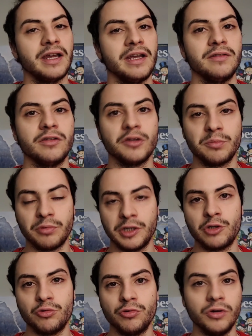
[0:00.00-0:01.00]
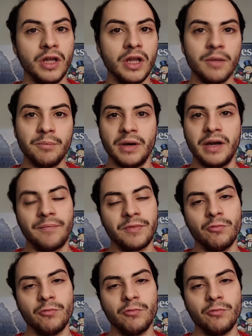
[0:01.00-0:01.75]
And they're pretty cool. But